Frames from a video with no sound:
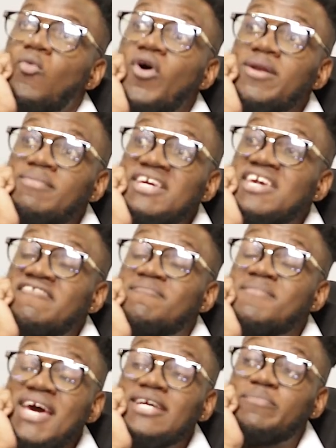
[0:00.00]
When me,
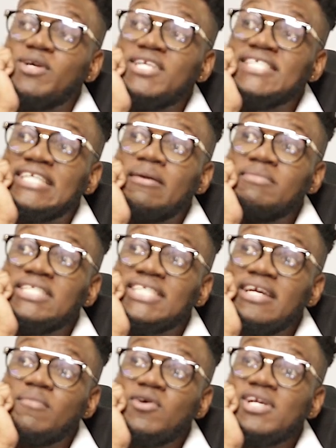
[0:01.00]
if me are the police and me
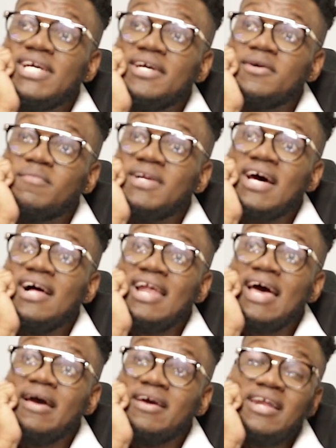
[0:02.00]
say the money, the day, no, me not
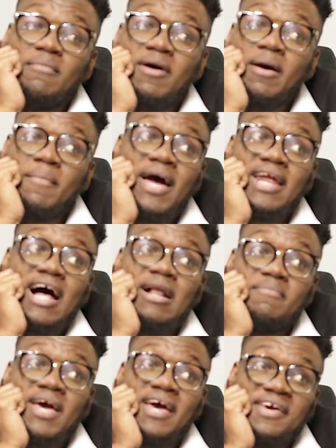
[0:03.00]
lie. In my mind,
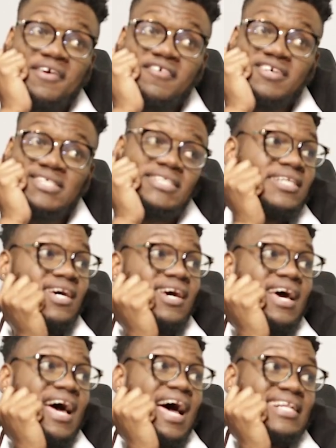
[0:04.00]
all me I hear is,
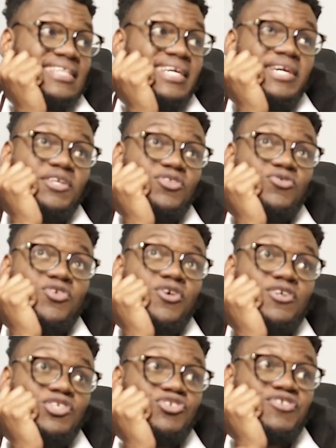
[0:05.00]
a ticket to
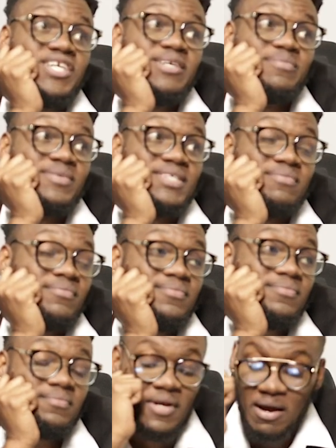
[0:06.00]
your dreams.
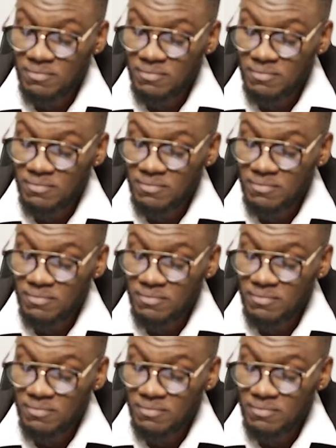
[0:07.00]
Mm-mm.